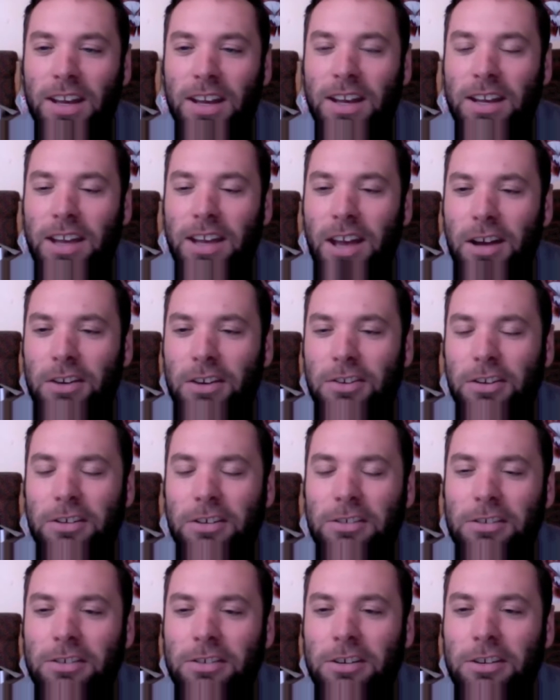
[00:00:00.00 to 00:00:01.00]
just
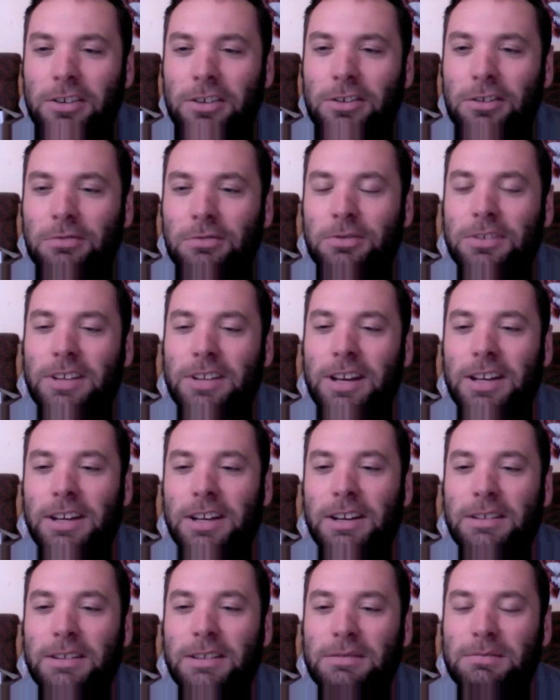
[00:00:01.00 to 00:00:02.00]
thought it was
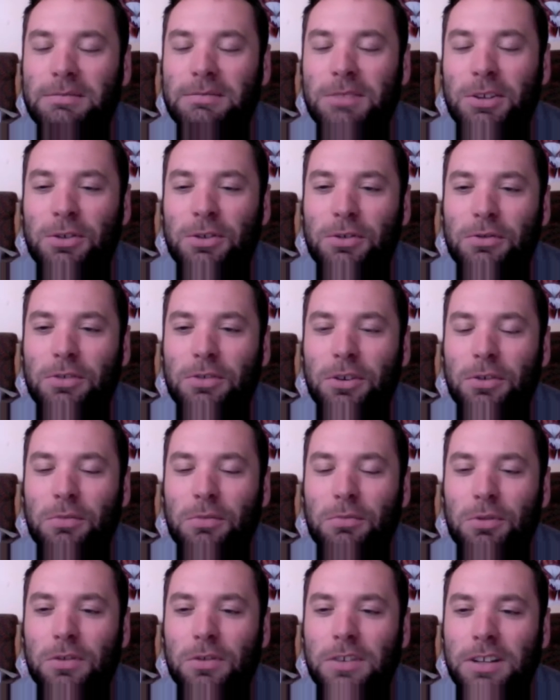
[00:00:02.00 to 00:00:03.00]
a good
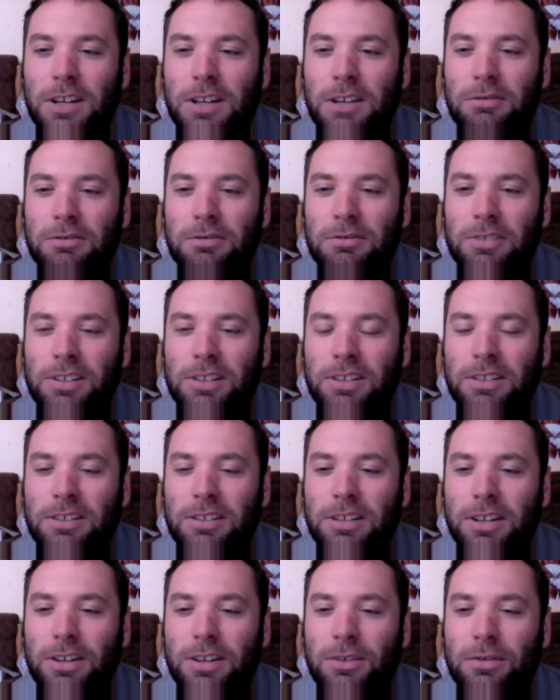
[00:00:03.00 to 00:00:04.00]
movie. It was really
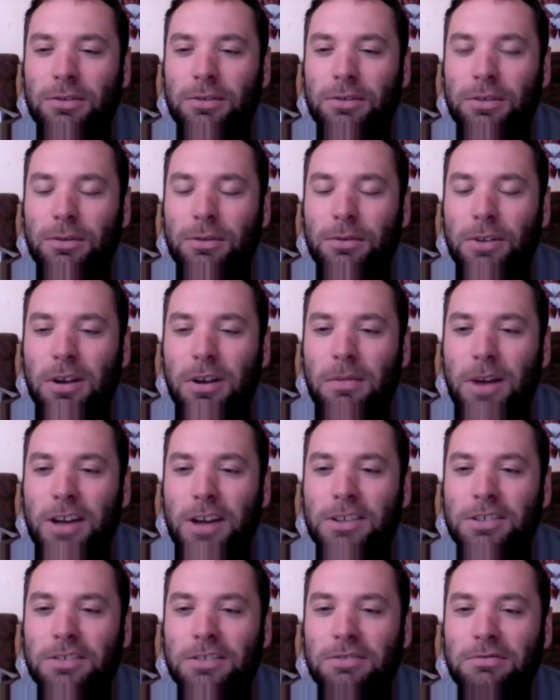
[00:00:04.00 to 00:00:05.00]
good
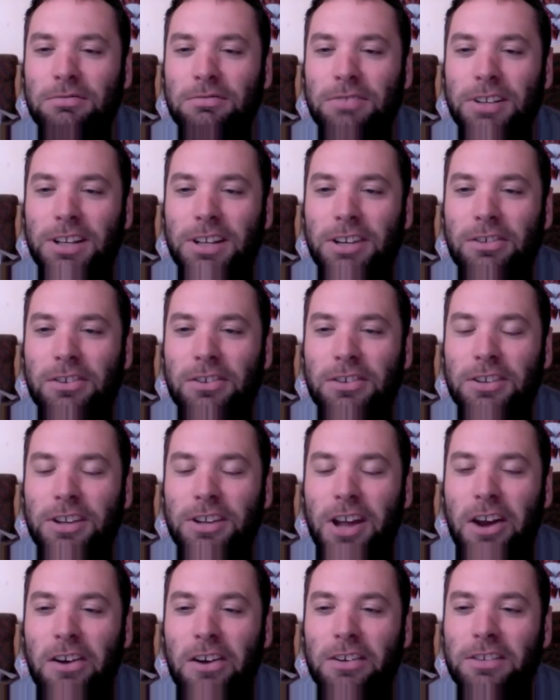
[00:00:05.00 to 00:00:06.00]
animation and really interesting
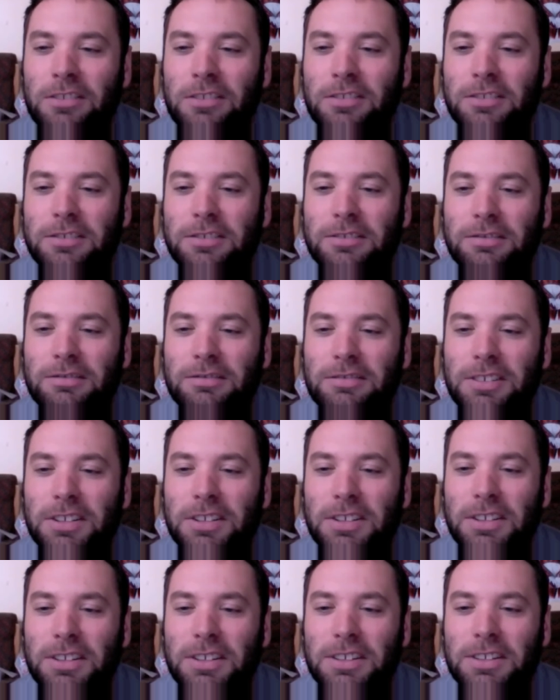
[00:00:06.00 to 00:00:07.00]
characters, and
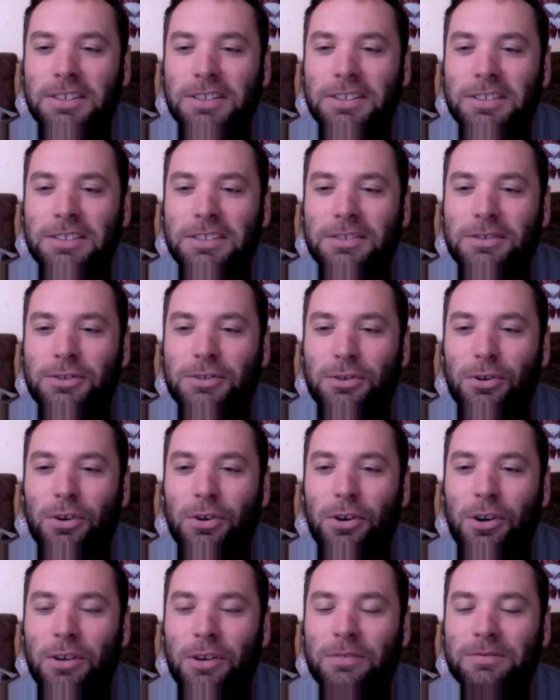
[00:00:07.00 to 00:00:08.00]
the
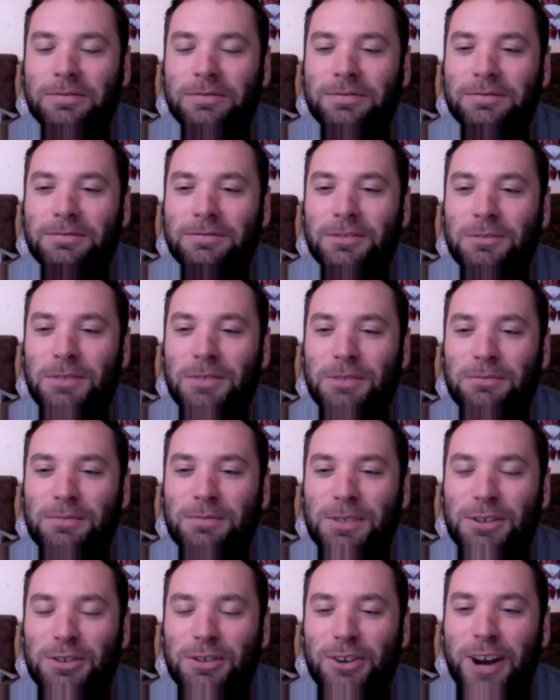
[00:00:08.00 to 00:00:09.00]
storyline was a bit
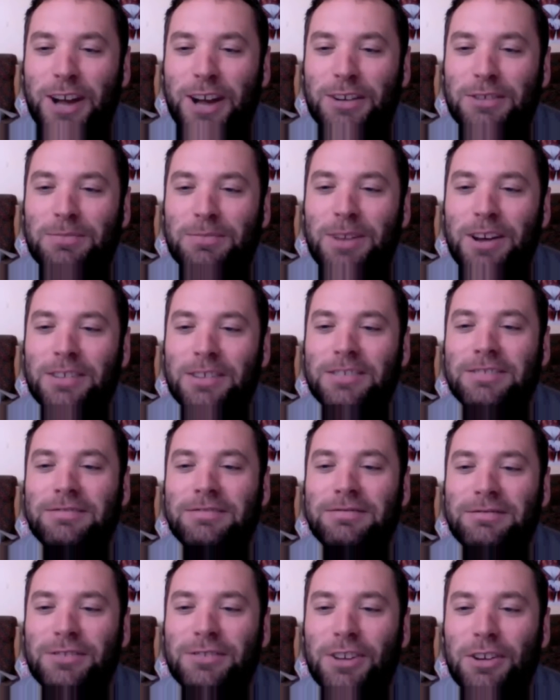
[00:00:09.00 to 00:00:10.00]
strange, I suppose, in
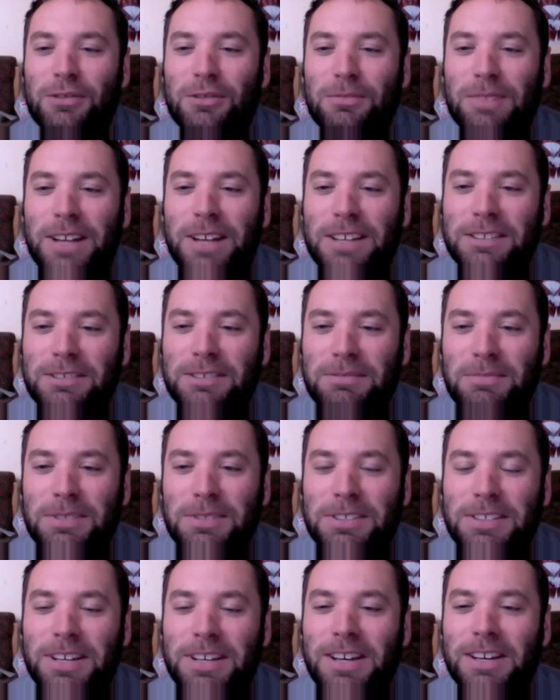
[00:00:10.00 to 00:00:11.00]
certain places,
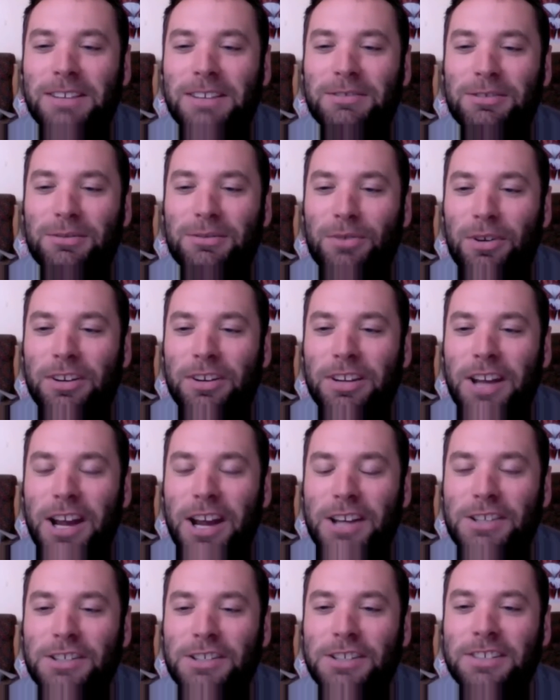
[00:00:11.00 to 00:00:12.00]
but it was quite
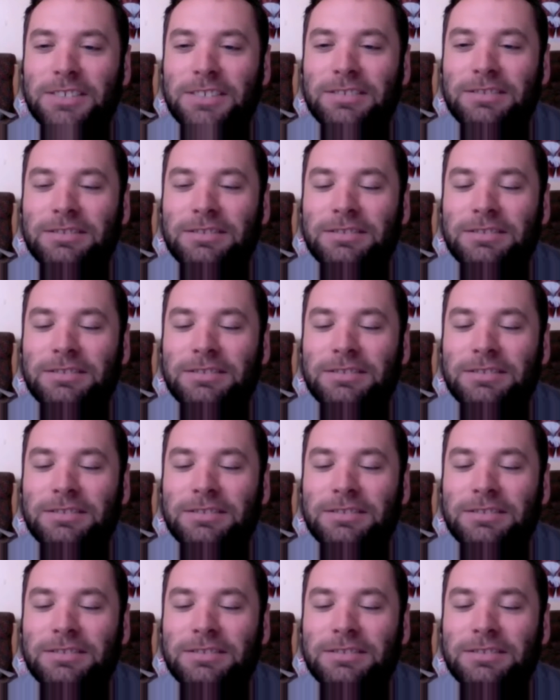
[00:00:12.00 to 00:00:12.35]
engaging and